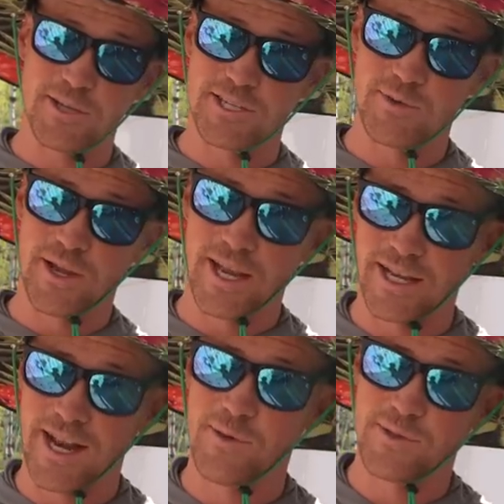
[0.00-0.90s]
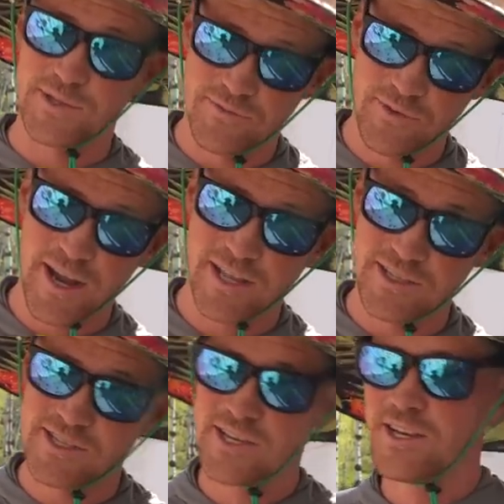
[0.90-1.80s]
because he went hanging out with his
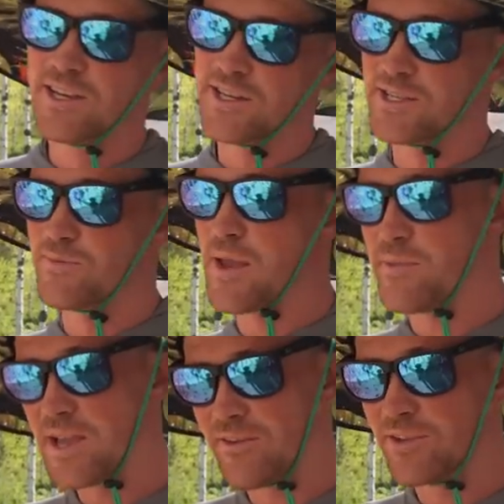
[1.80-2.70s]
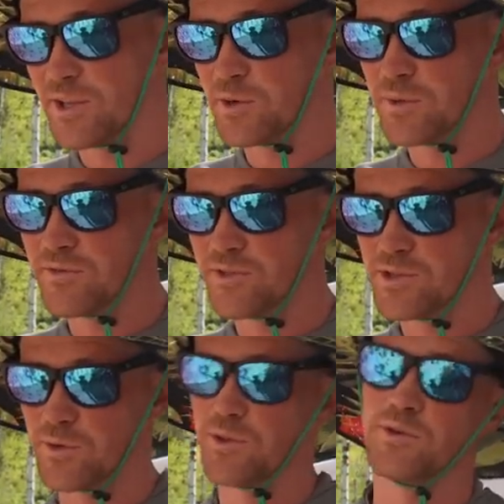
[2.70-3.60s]
friends? Does he maybe have a little bit of a
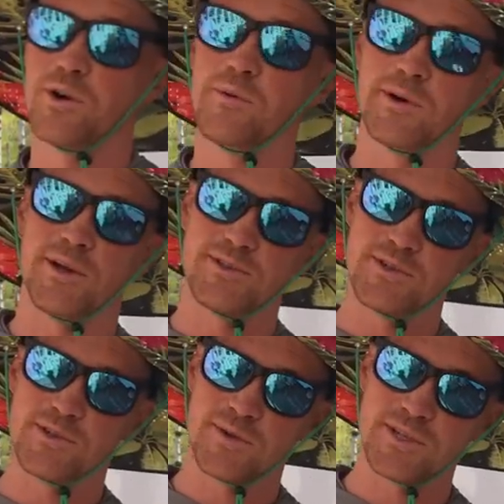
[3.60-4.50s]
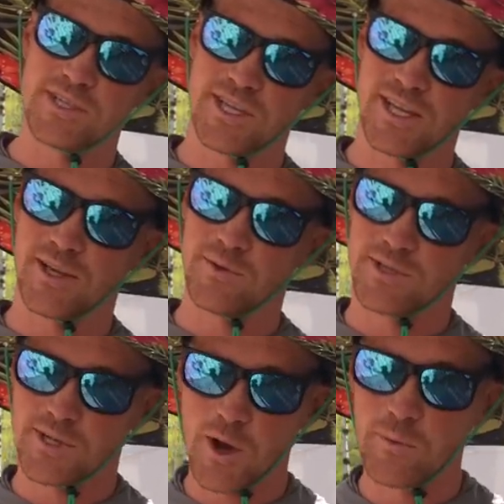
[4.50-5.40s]
sore throat, but also just wants to kick it with
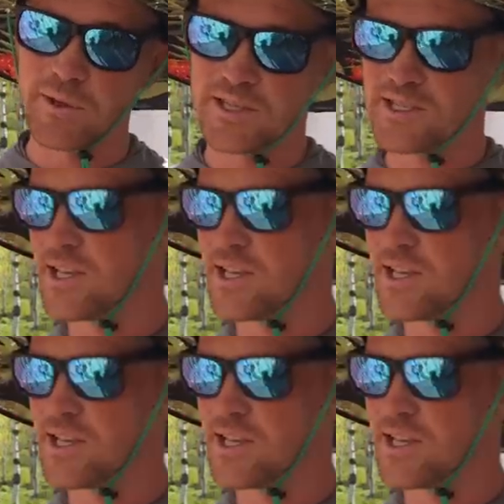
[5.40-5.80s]
his homies?